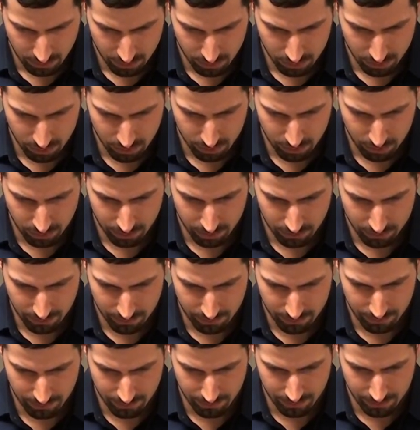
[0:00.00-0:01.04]
Whew.
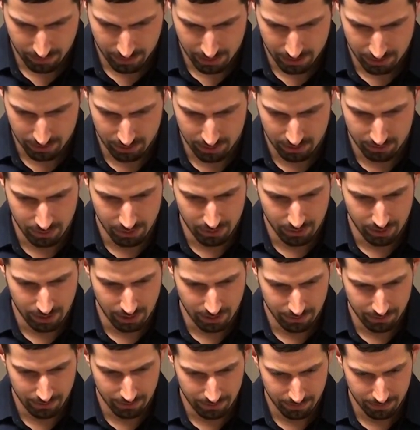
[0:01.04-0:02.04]
That's going to be rough.